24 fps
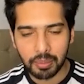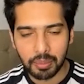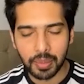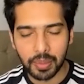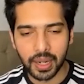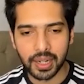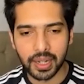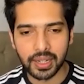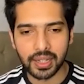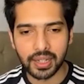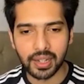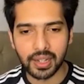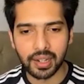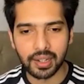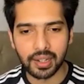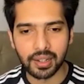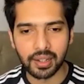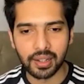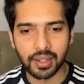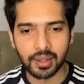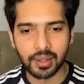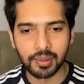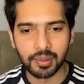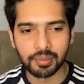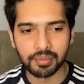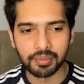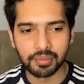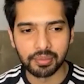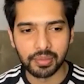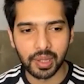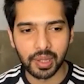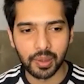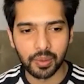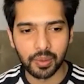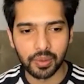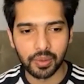but um,
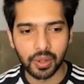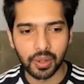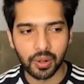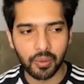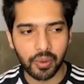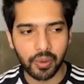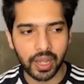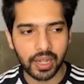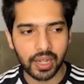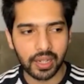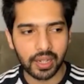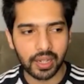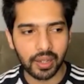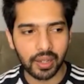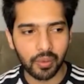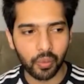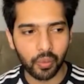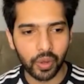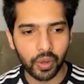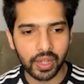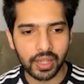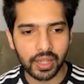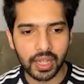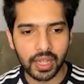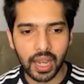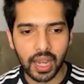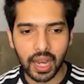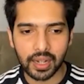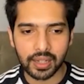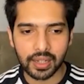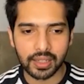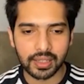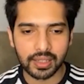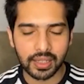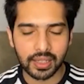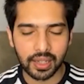you know when when the
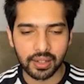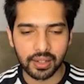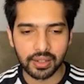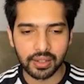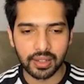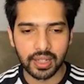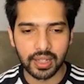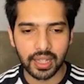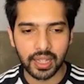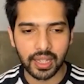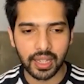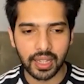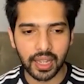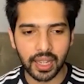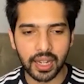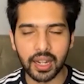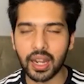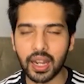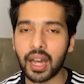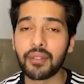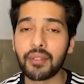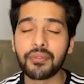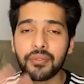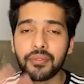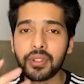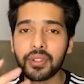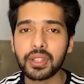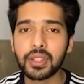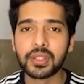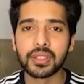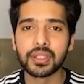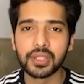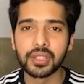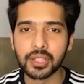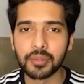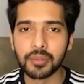artists are really in love with
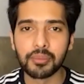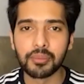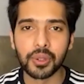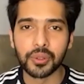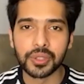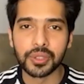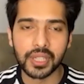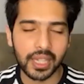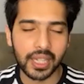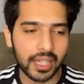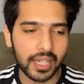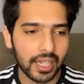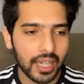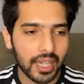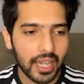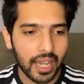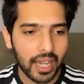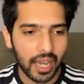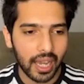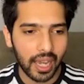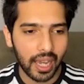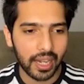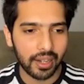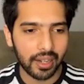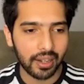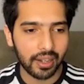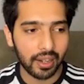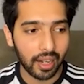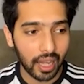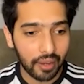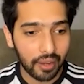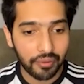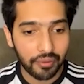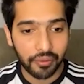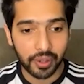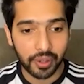the music and in
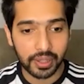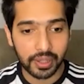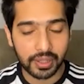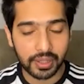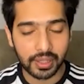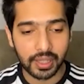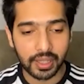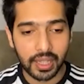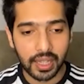love with